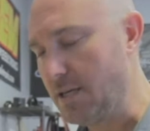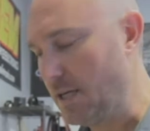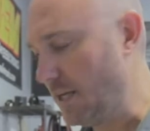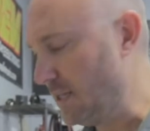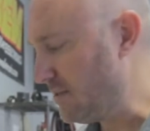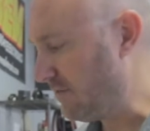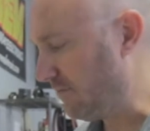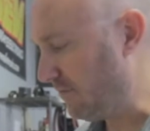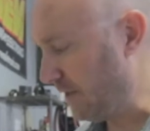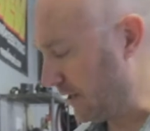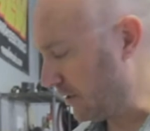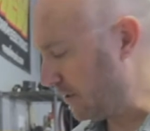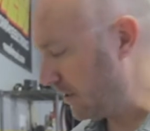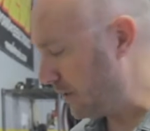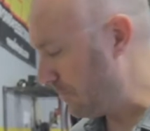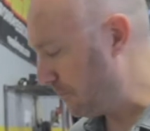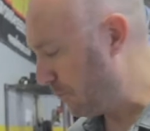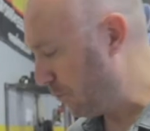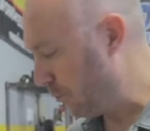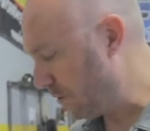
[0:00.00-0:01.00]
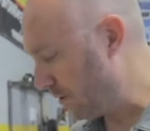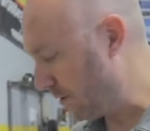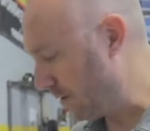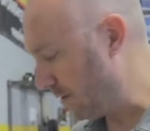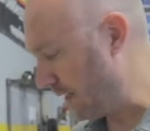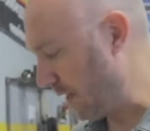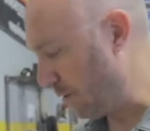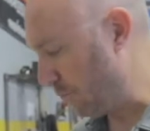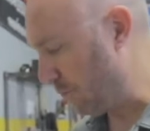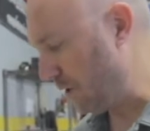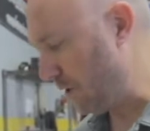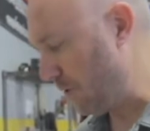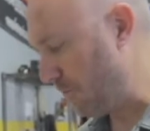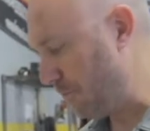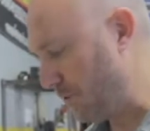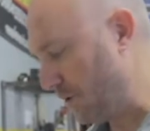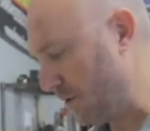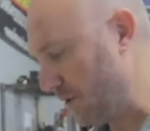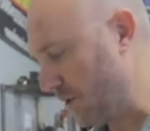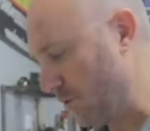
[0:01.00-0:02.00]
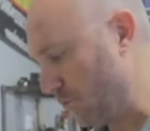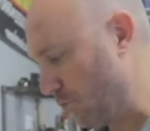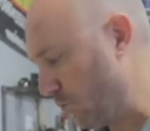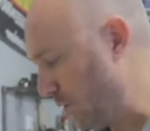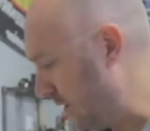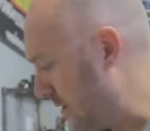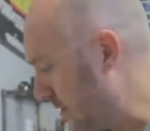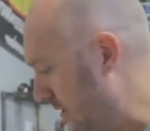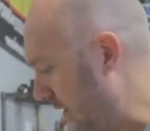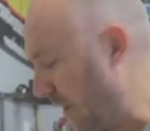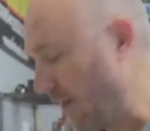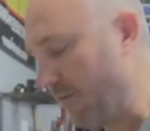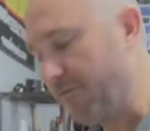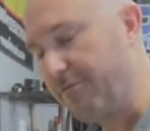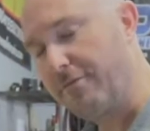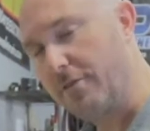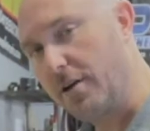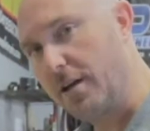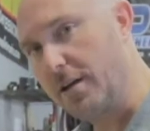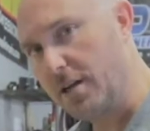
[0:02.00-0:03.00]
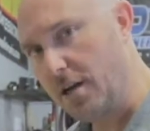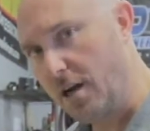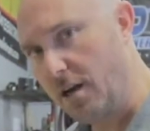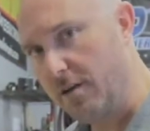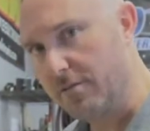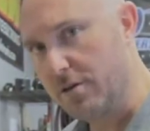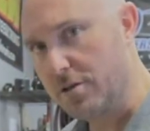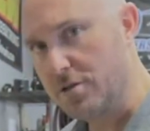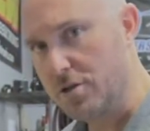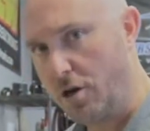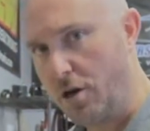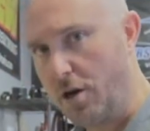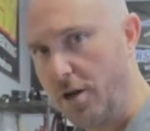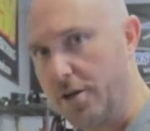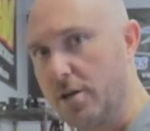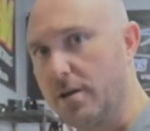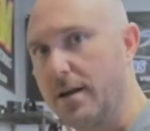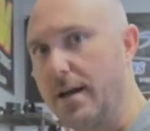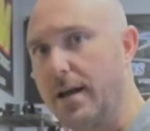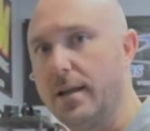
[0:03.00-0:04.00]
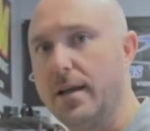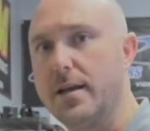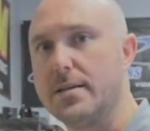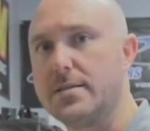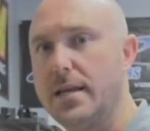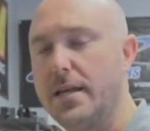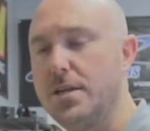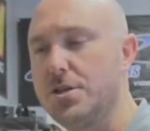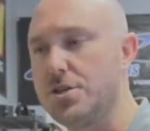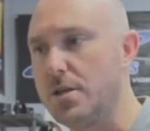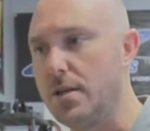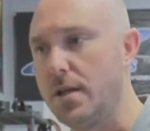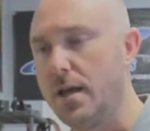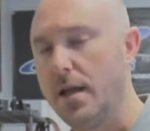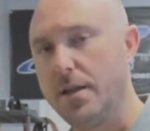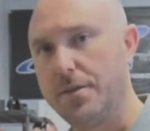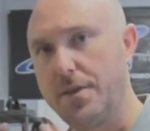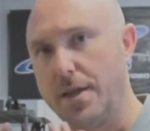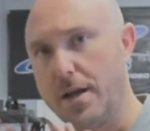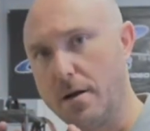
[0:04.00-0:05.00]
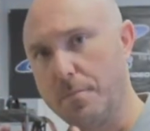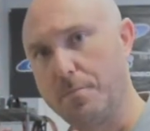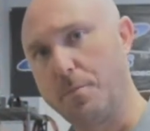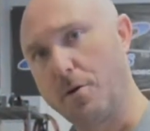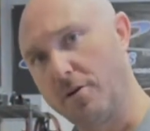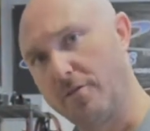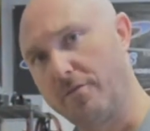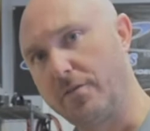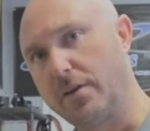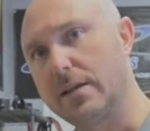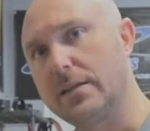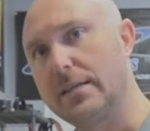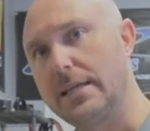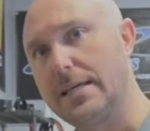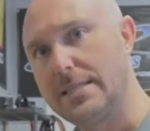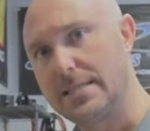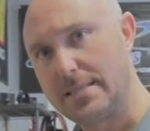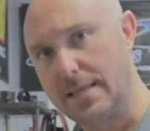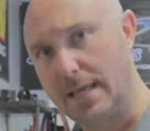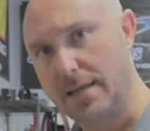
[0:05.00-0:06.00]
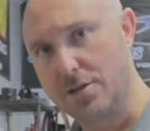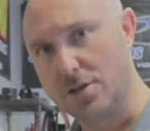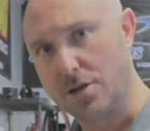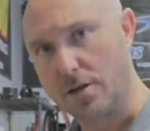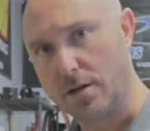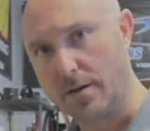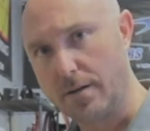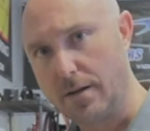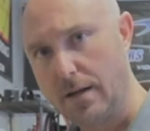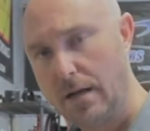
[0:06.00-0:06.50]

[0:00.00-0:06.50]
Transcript: it's very important that when you put the rear and front covers on your LS engine, they are perfectly centered.